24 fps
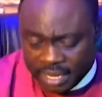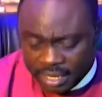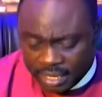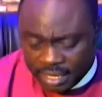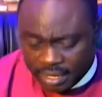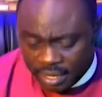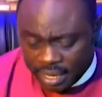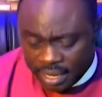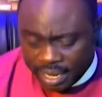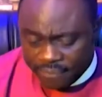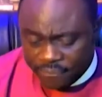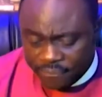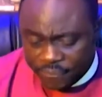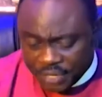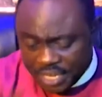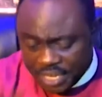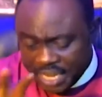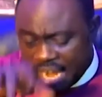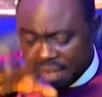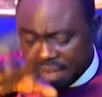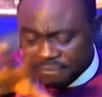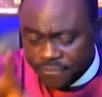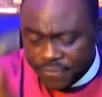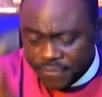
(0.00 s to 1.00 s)
free
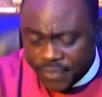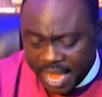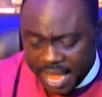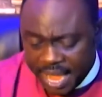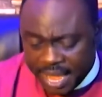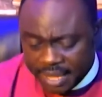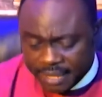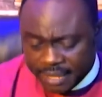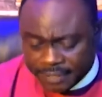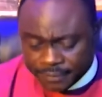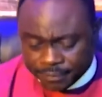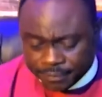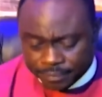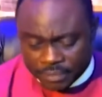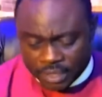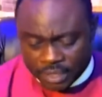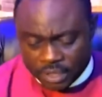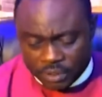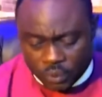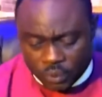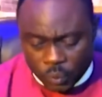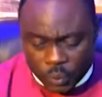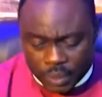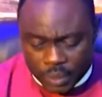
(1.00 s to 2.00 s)
and fair,
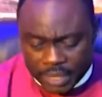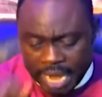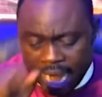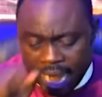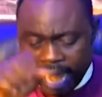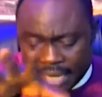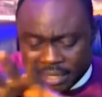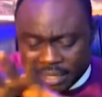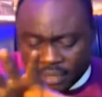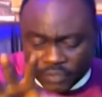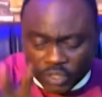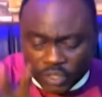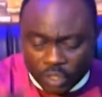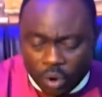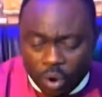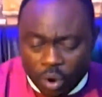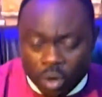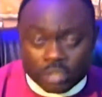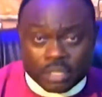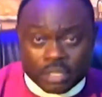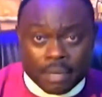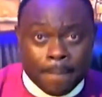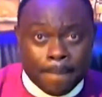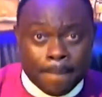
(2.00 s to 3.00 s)
so the hand of the Lord
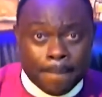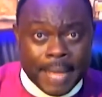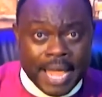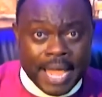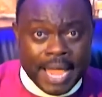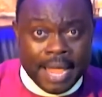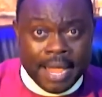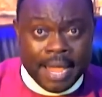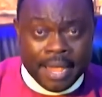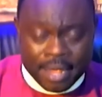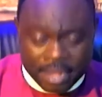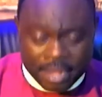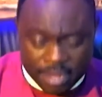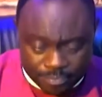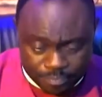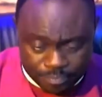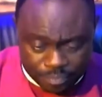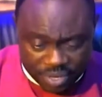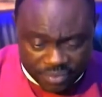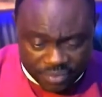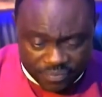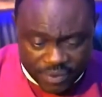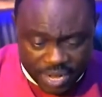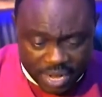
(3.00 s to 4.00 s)
may
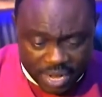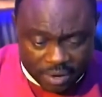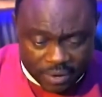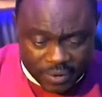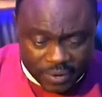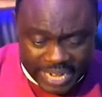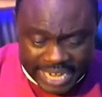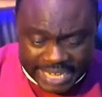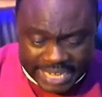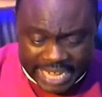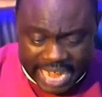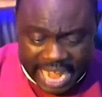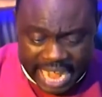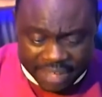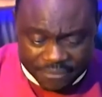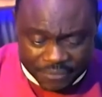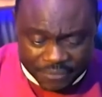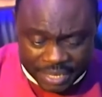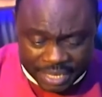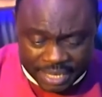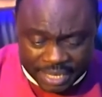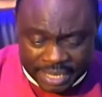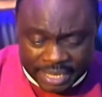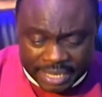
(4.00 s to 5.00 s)
prevail in
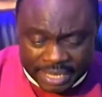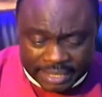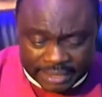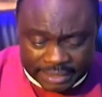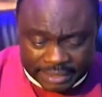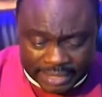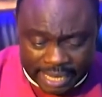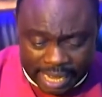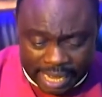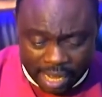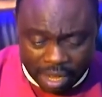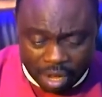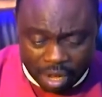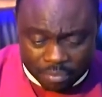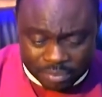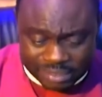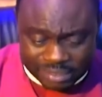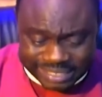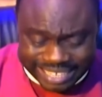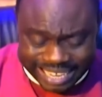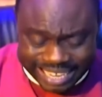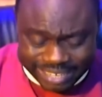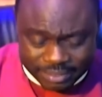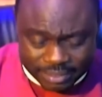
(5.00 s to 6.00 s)
every
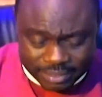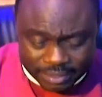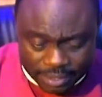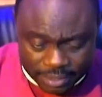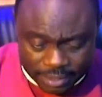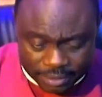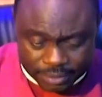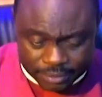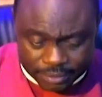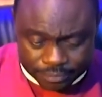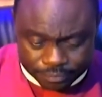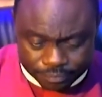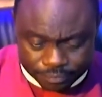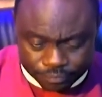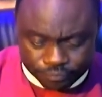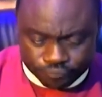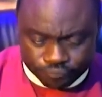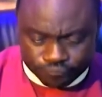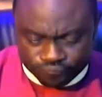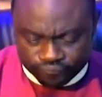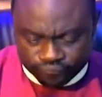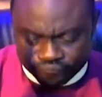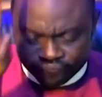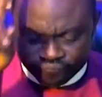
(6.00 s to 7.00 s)
circumstances.
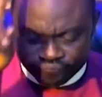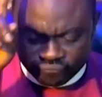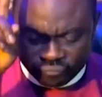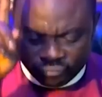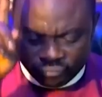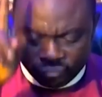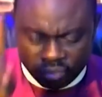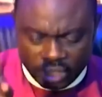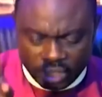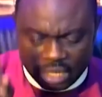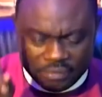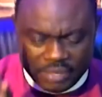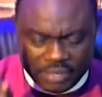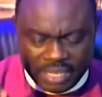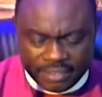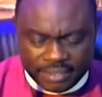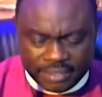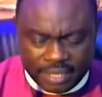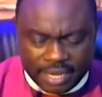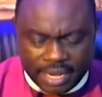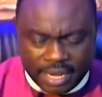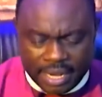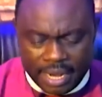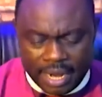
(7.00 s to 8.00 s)

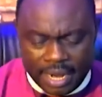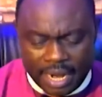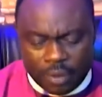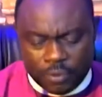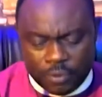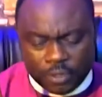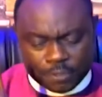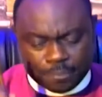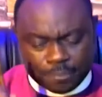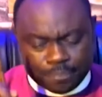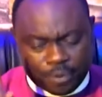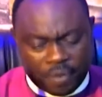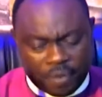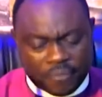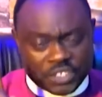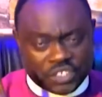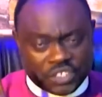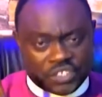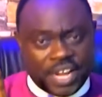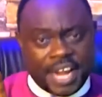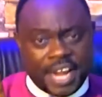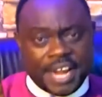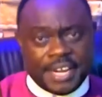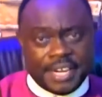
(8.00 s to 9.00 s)
Yesterday I was
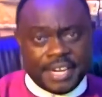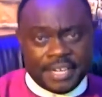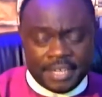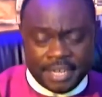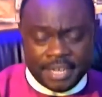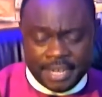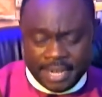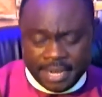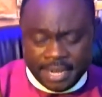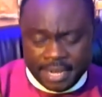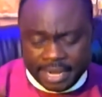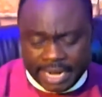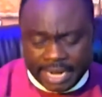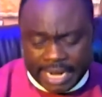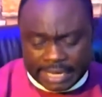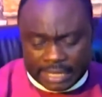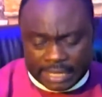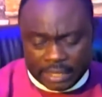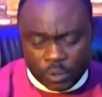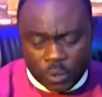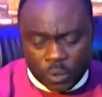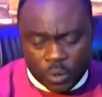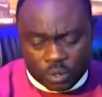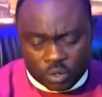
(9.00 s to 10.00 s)
prophesying and the
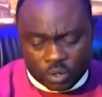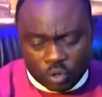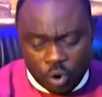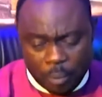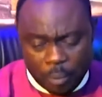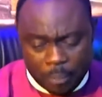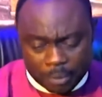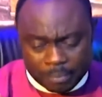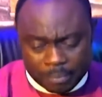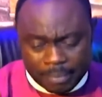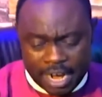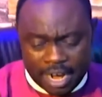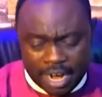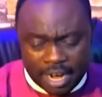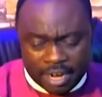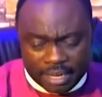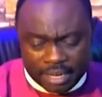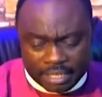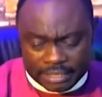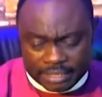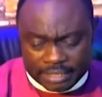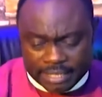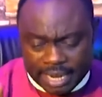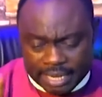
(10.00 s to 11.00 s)
Lord opened my
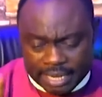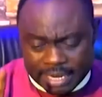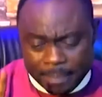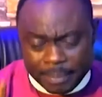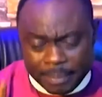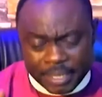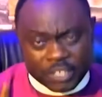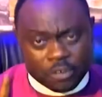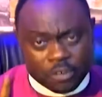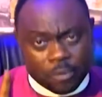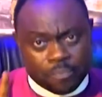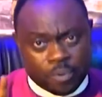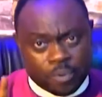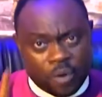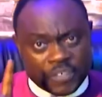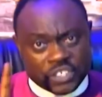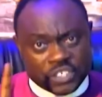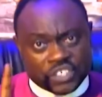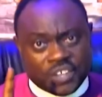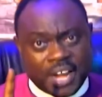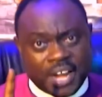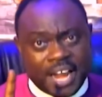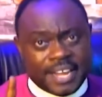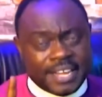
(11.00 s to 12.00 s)
eyes and I began to
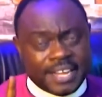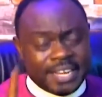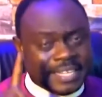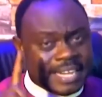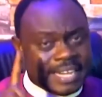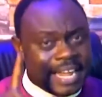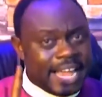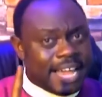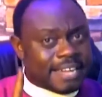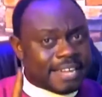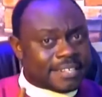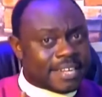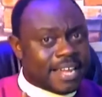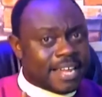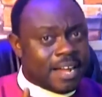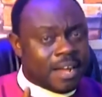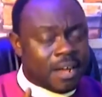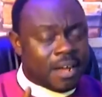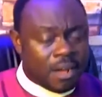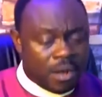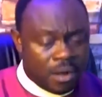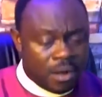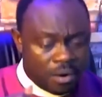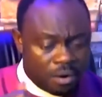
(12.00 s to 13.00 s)
prophesy in the area
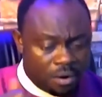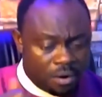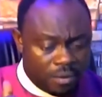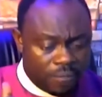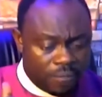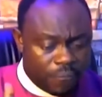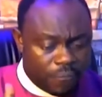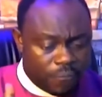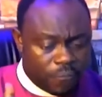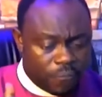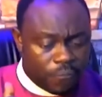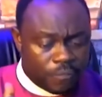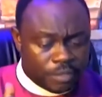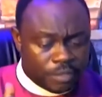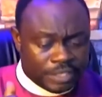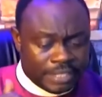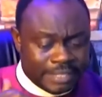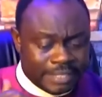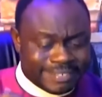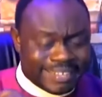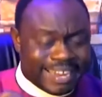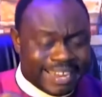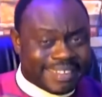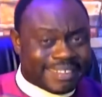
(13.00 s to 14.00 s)
of
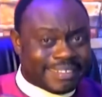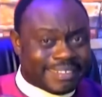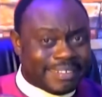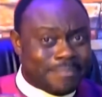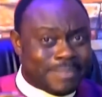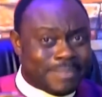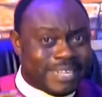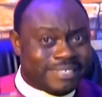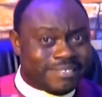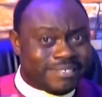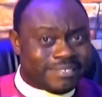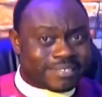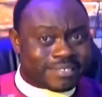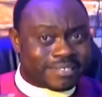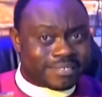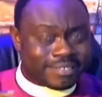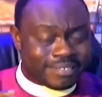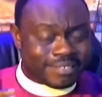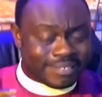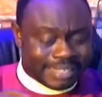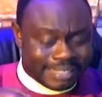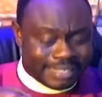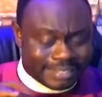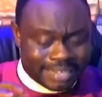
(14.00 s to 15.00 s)
disagreement.
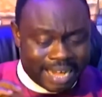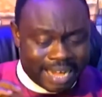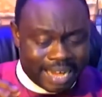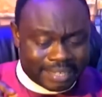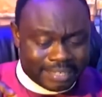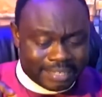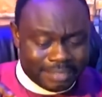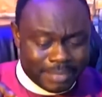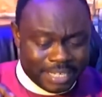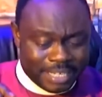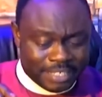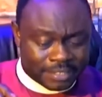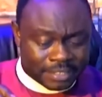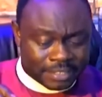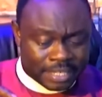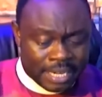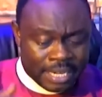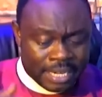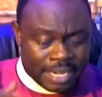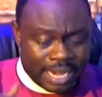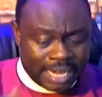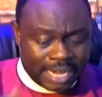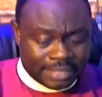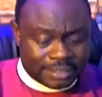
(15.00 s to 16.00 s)

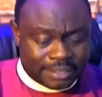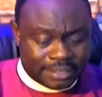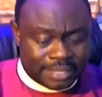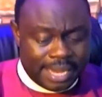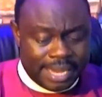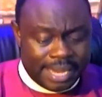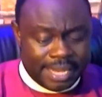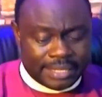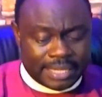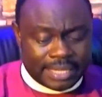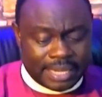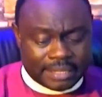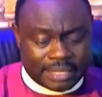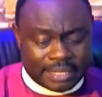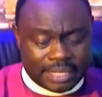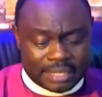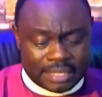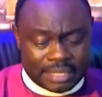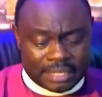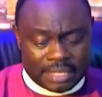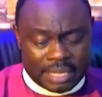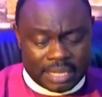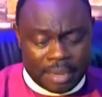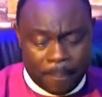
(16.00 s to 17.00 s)
I see that
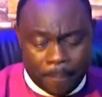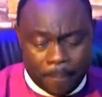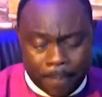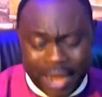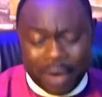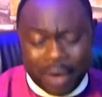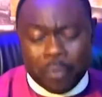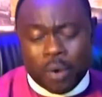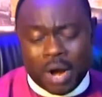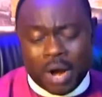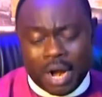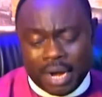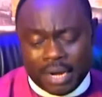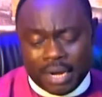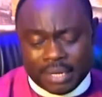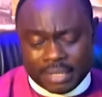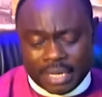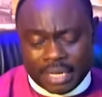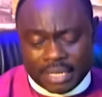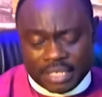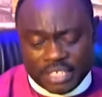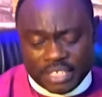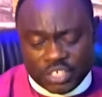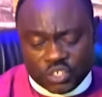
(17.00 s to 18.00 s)
the power
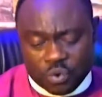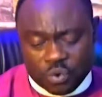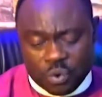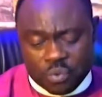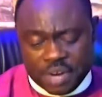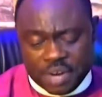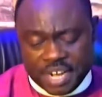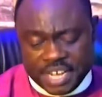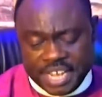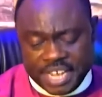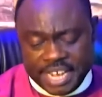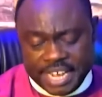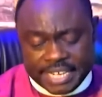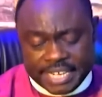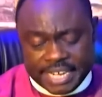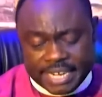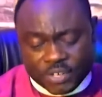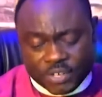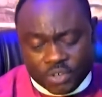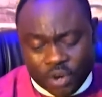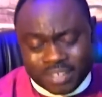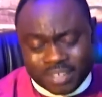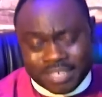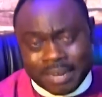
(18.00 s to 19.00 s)
that is already in the
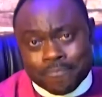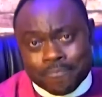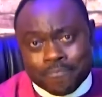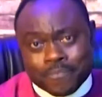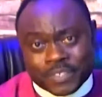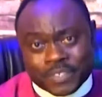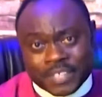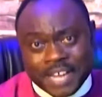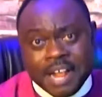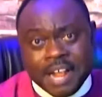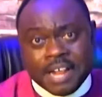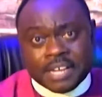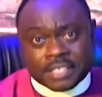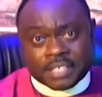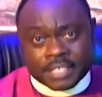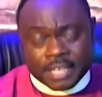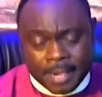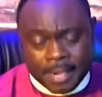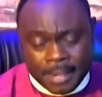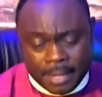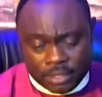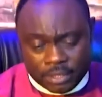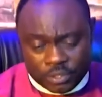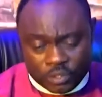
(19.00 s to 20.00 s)
northern state,
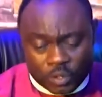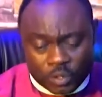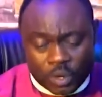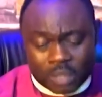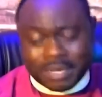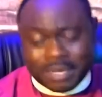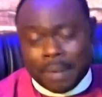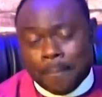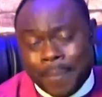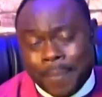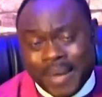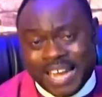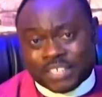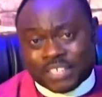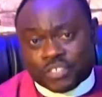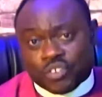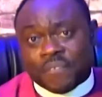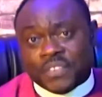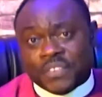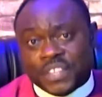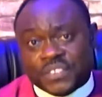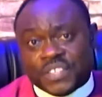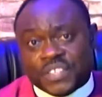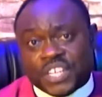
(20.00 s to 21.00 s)
northern part of
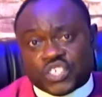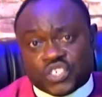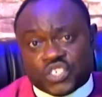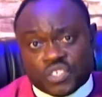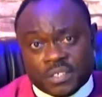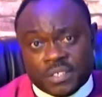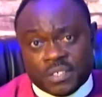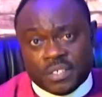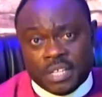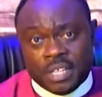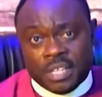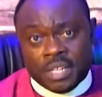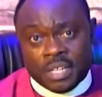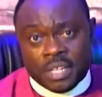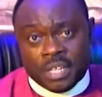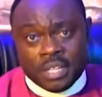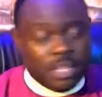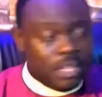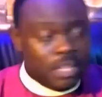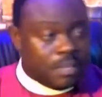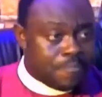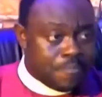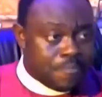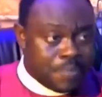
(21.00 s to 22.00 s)
the nation,
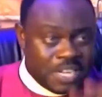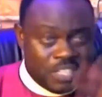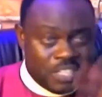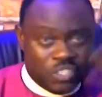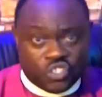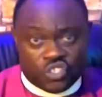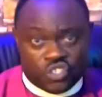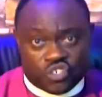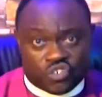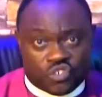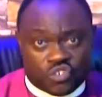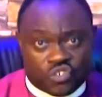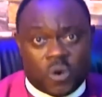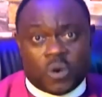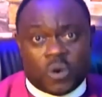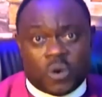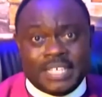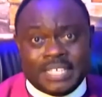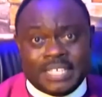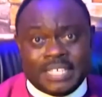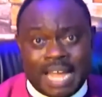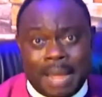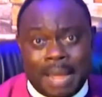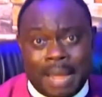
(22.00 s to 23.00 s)
being
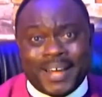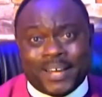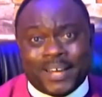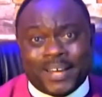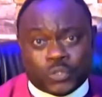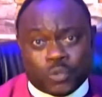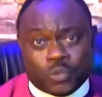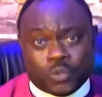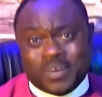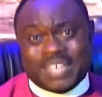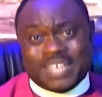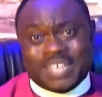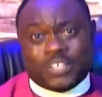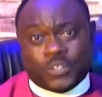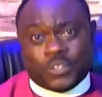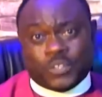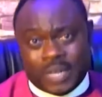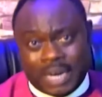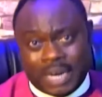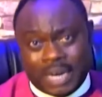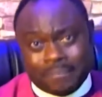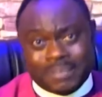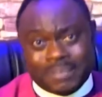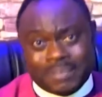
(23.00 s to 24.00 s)
struggling about whether to
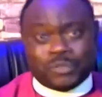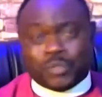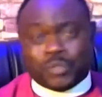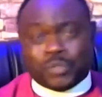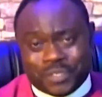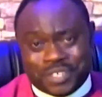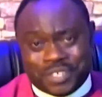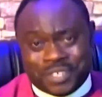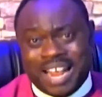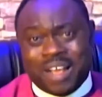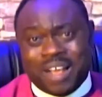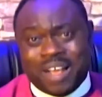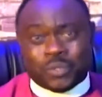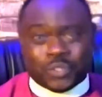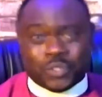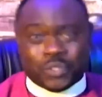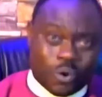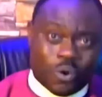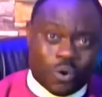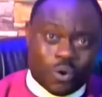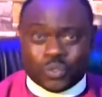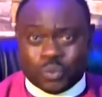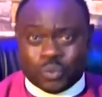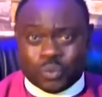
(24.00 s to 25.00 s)
come down to south
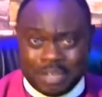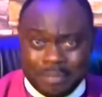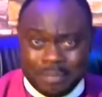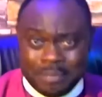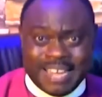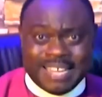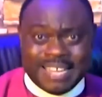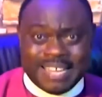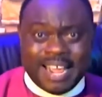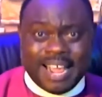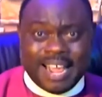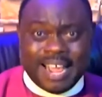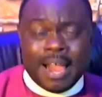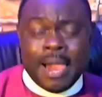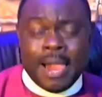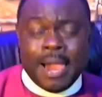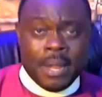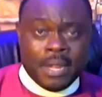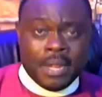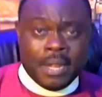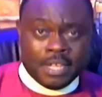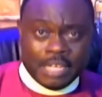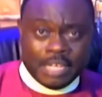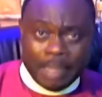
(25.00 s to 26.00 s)
or to remain there,
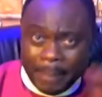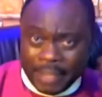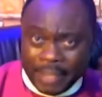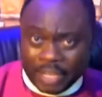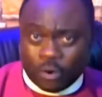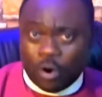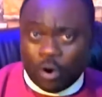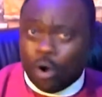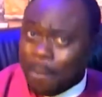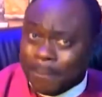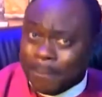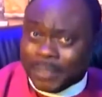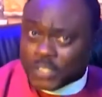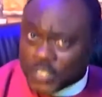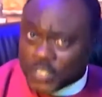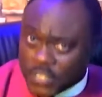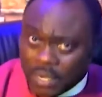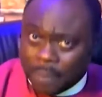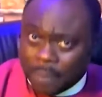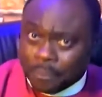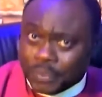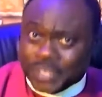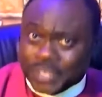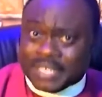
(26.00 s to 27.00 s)
it become
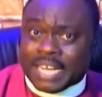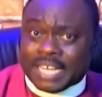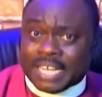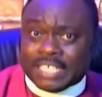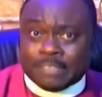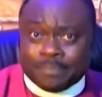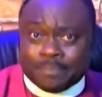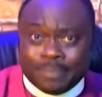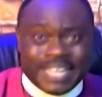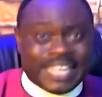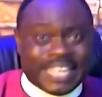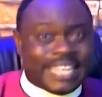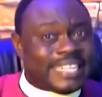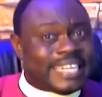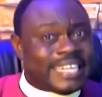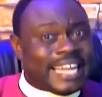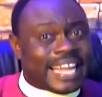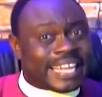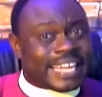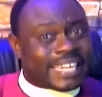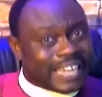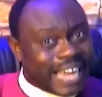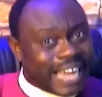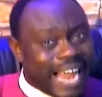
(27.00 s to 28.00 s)
something that is bringing a
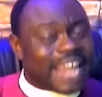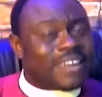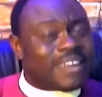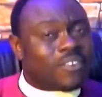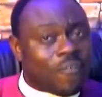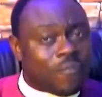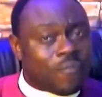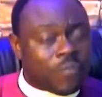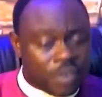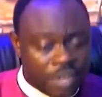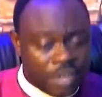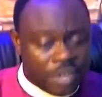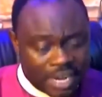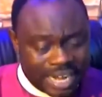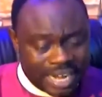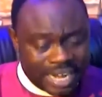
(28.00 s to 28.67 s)
kind of a